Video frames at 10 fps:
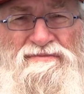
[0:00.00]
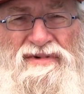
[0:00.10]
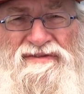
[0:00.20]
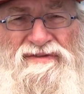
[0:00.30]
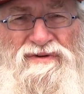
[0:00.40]

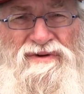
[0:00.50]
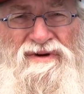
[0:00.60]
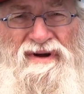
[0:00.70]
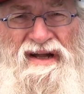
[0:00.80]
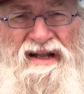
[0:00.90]

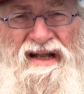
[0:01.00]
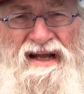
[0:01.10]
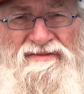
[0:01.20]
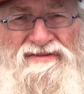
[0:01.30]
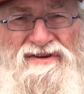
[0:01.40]
before and
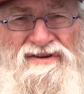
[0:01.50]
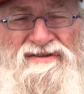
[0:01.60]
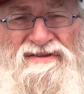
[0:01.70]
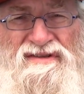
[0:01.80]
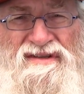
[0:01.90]
after
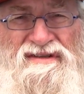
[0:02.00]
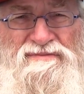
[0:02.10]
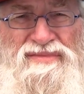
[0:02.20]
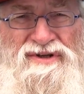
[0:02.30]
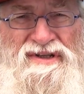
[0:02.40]

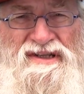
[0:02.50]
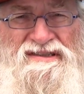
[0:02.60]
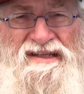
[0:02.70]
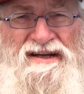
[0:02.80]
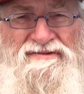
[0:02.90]
putting the
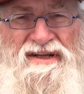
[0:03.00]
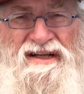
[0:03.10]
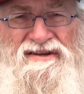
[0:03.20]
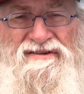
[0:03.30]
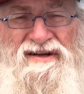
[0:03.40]
sound
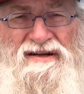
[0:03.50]
deadener